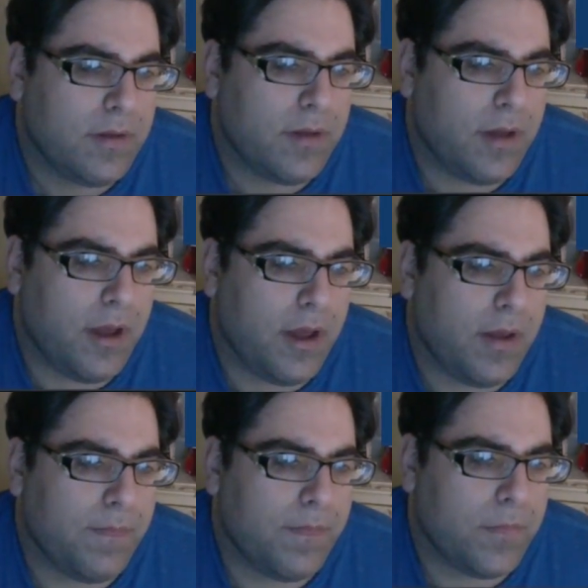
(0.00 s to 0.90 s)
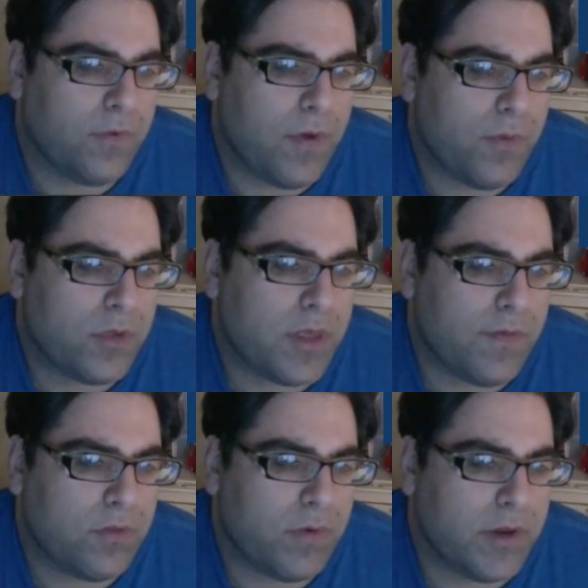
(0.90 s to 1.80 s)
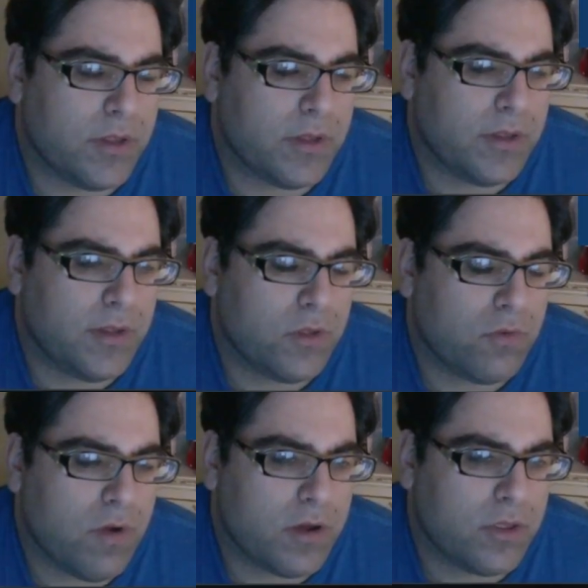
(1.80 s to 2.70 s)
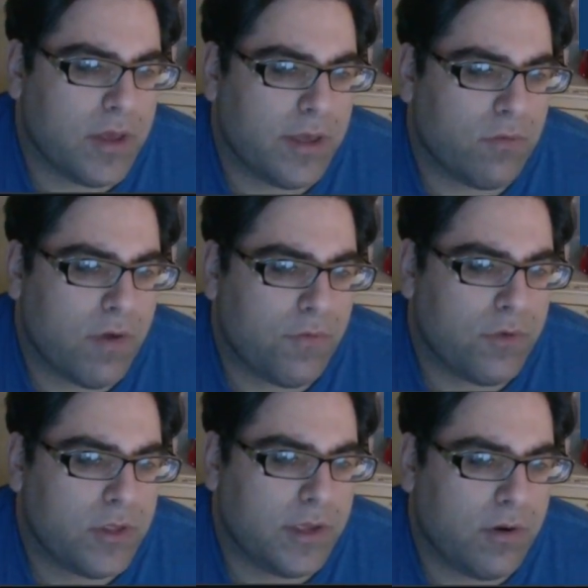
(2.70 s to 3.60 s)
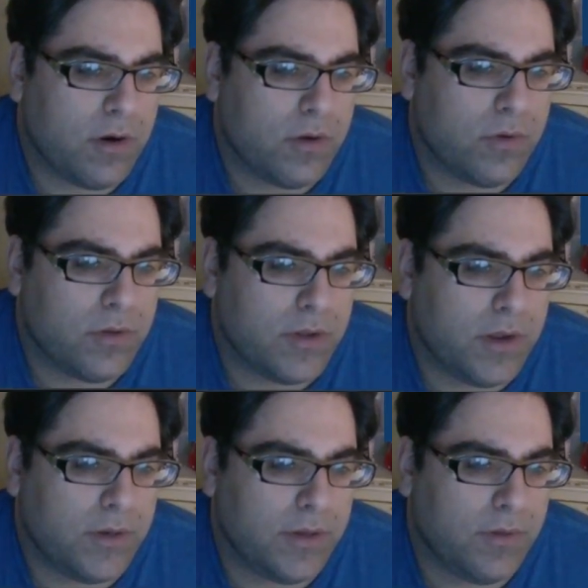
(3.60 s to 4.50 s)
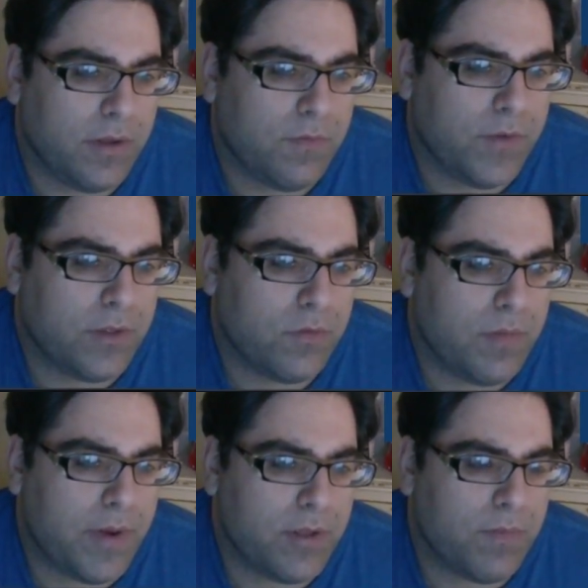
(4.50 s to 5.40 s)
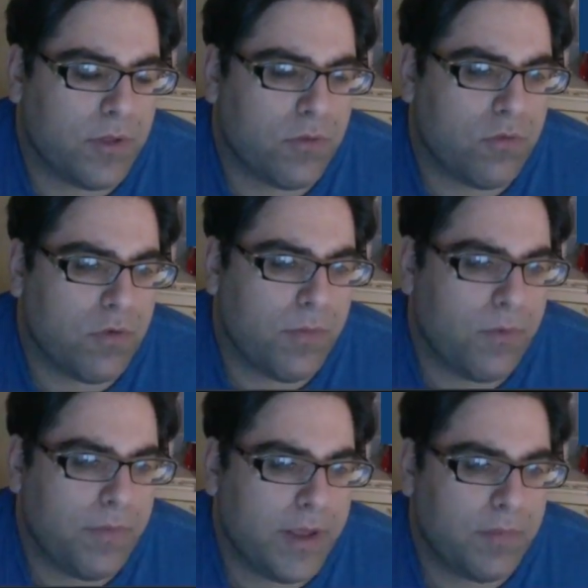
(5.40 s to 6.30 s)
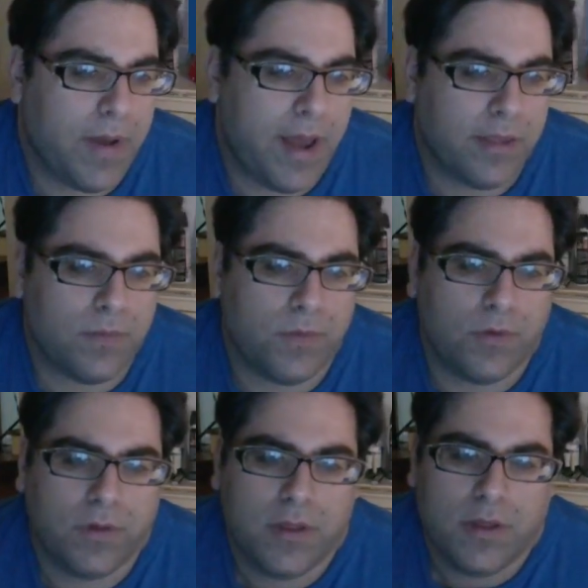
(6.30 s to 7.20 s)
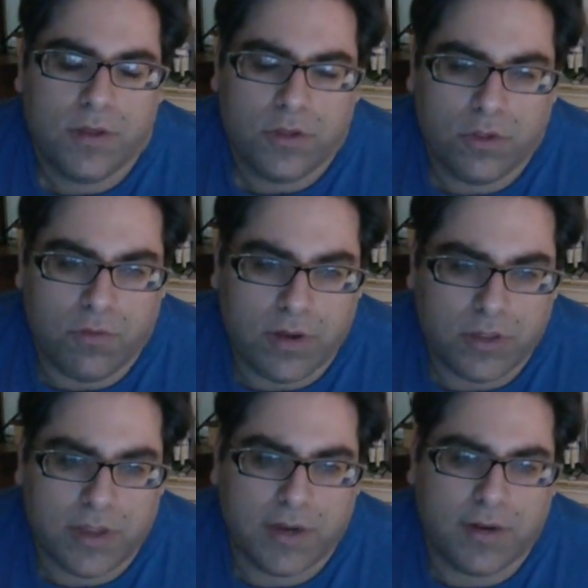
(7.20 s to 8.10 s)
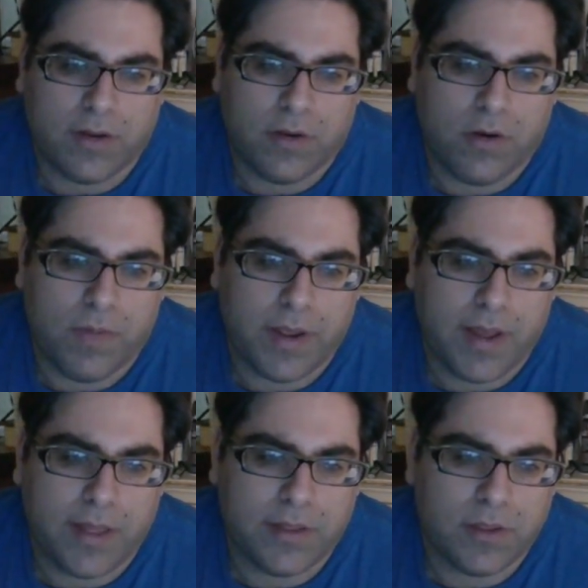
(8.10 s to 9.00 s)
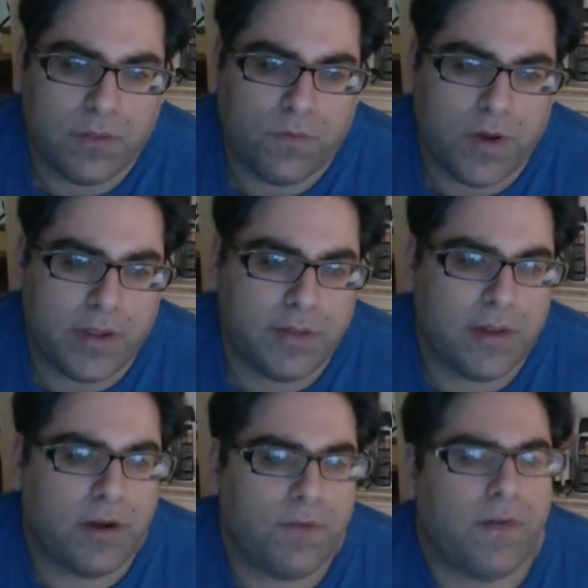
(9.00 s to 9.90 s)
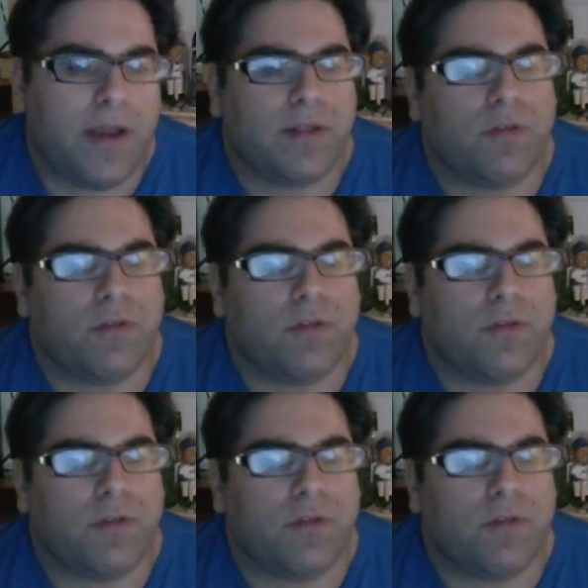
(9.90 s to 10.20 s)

November 7th, 2016, Strzok says, referencing an article entitled "A Victory by Mr. Trump Remains Possible," Strzok stated, "Oh my God, this is fucking terrifying."